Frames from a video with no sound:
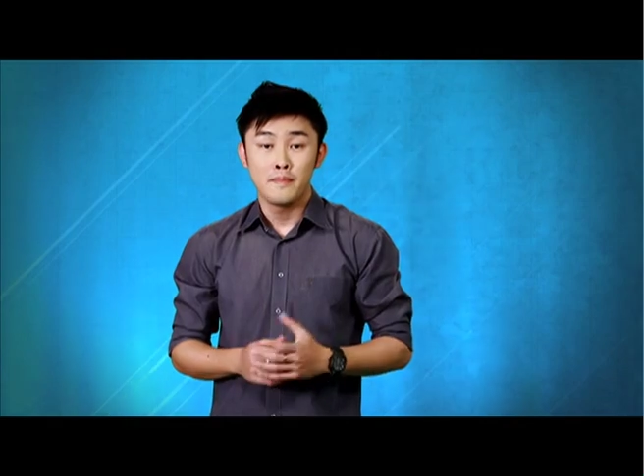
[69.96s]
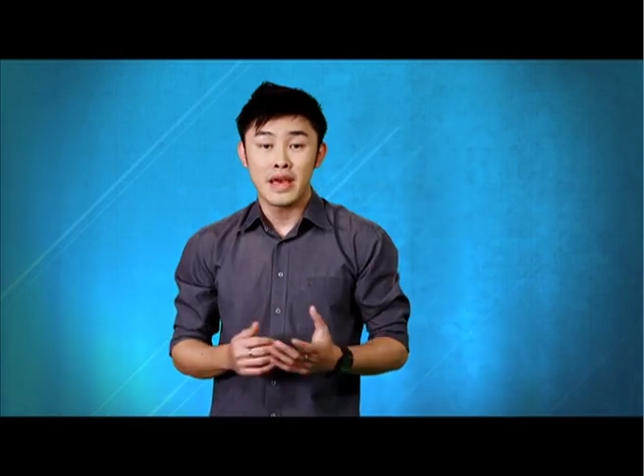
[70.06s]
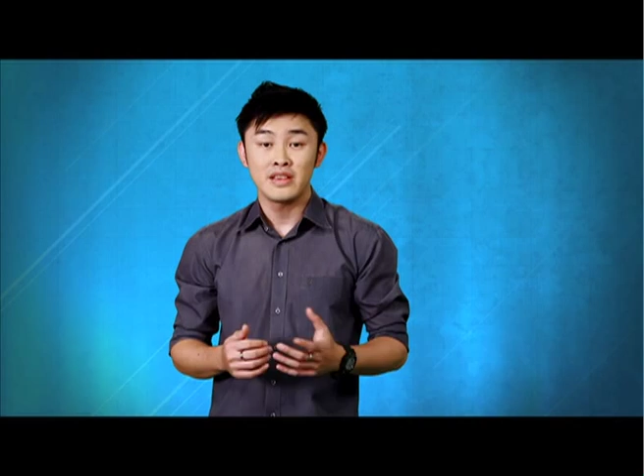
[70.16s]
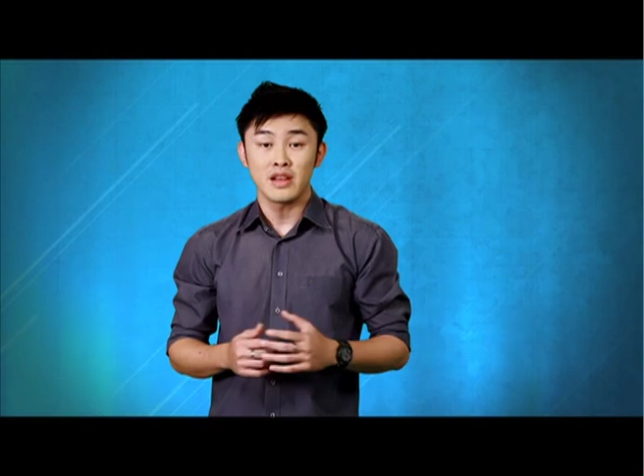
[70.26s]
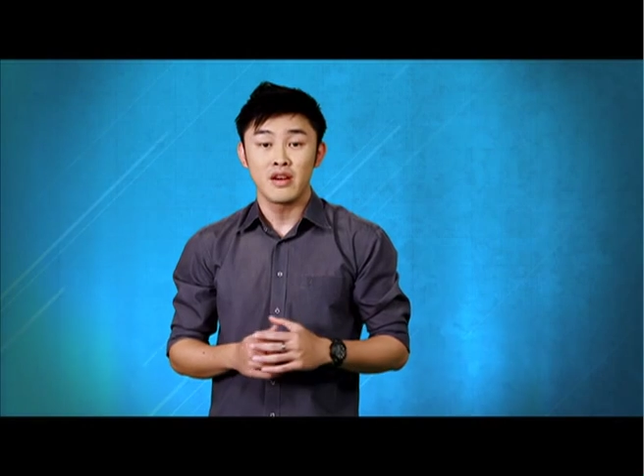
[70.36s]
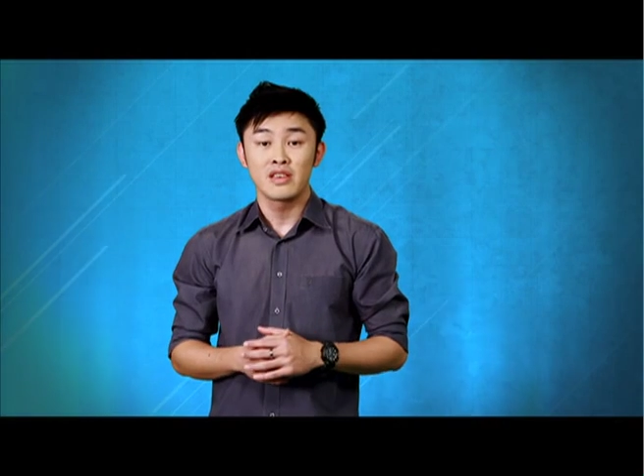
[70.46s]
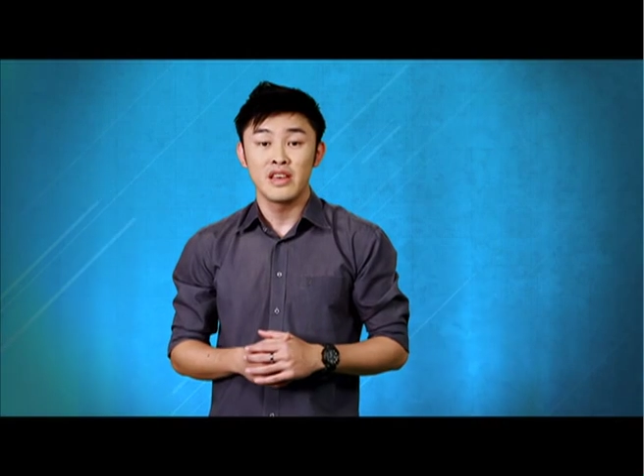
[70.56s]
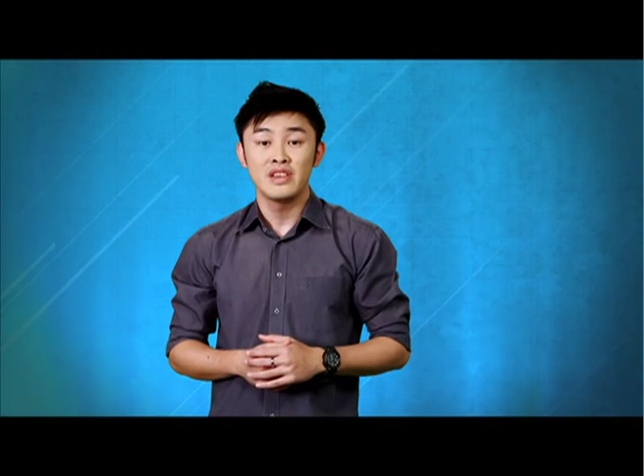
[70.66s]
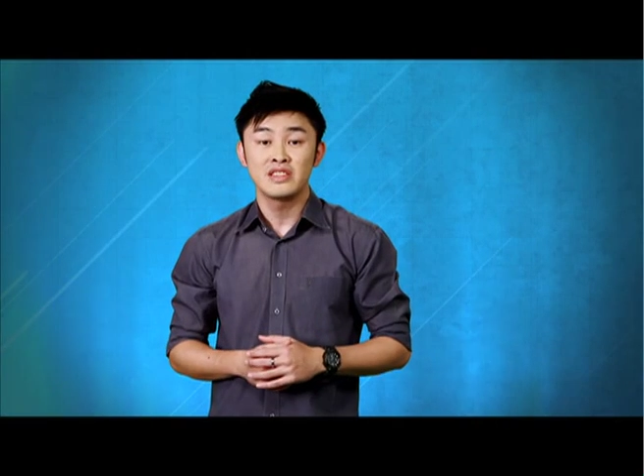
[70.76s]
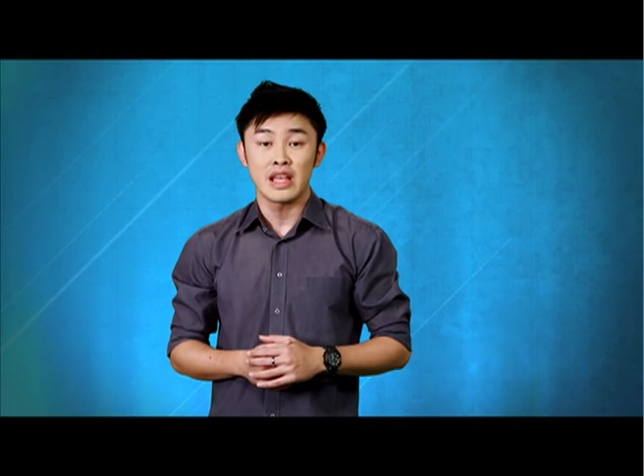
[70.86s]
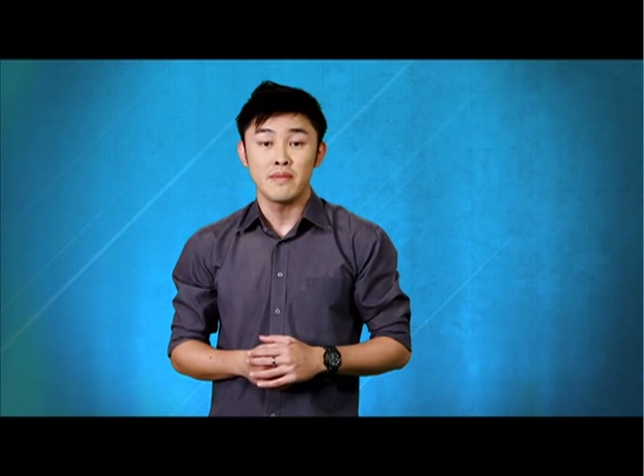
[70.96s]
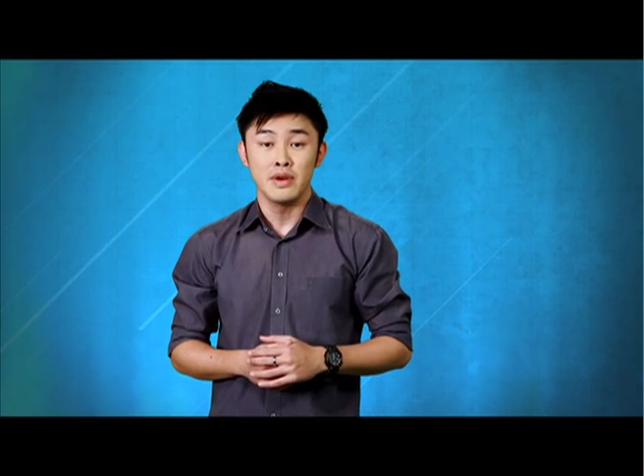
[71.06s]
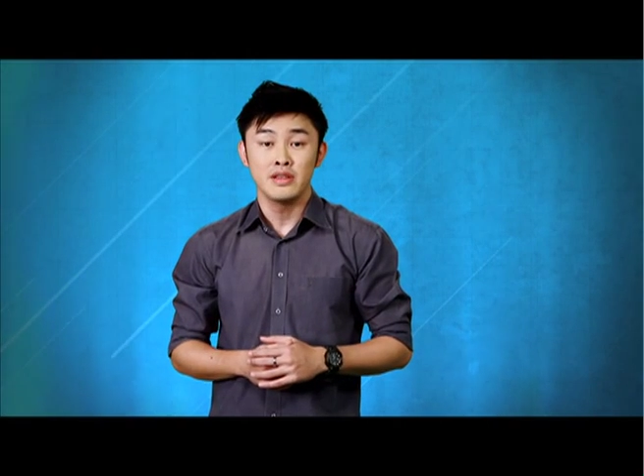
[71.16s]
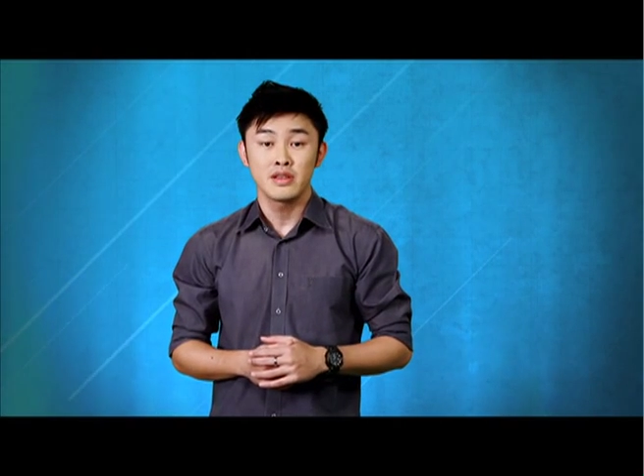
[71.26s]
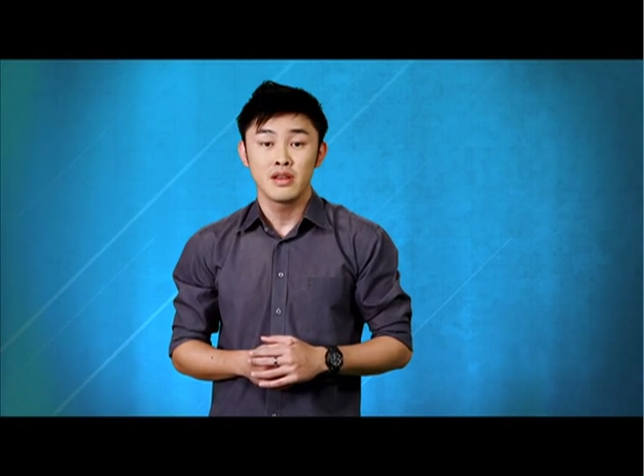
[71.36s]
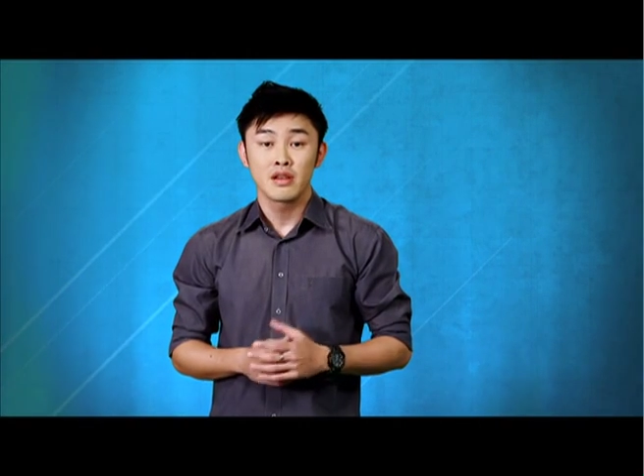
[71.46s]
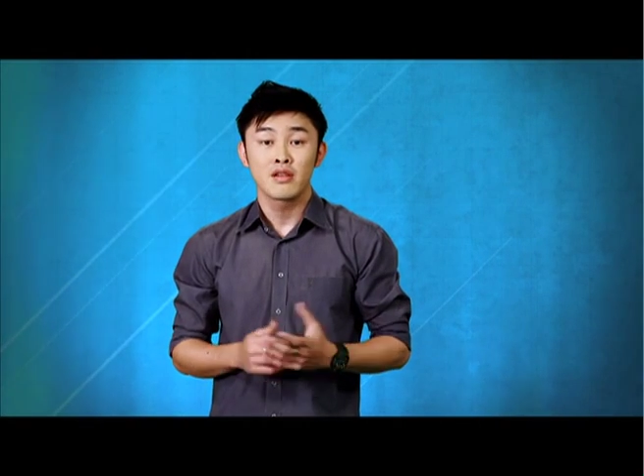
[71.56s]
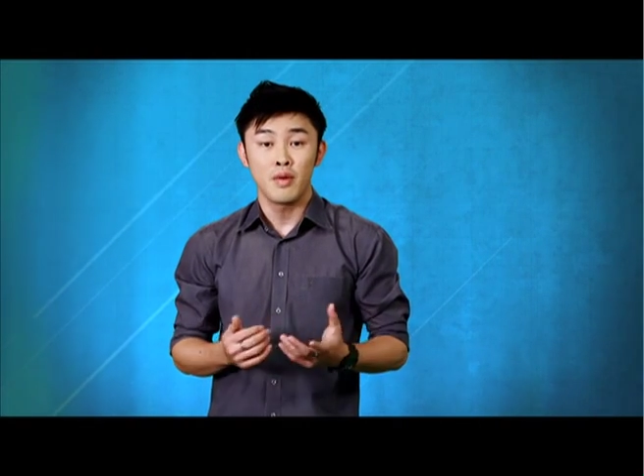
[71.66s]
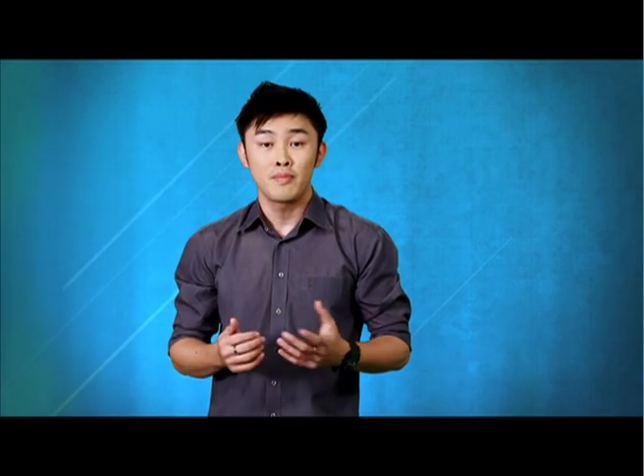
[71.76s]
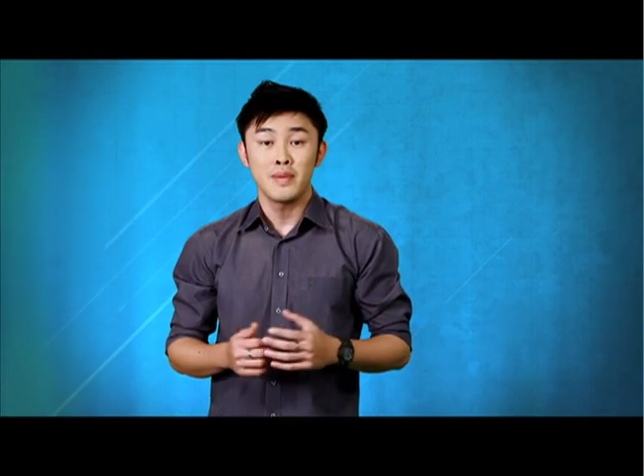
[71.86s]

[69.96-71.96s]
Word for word: based on given statements called